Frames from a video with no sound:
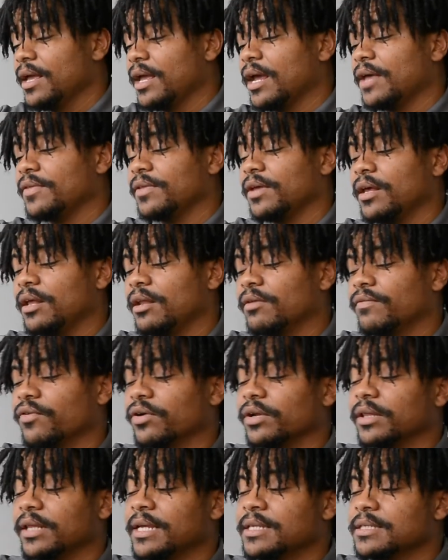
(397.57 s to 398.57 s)
And then
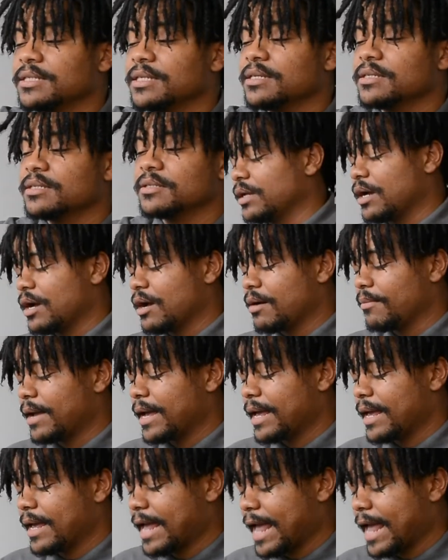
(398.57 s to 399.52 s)
for lenses, I